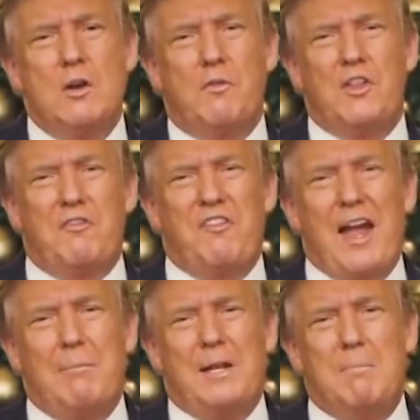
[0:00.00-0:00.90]
for the
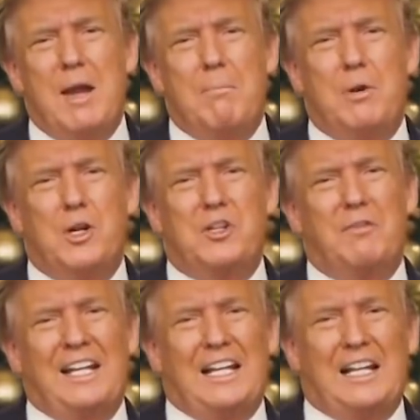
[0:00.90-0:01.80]
family members of
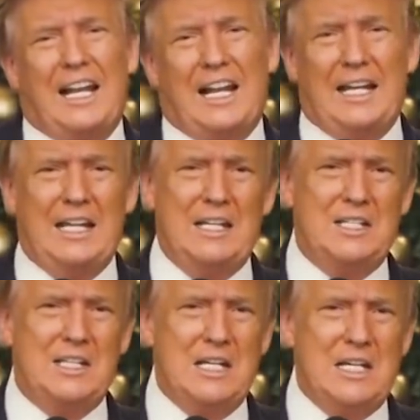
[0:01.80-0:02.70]
illegal
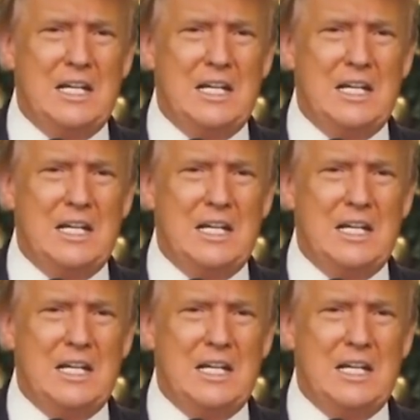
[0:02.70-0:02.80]
aliens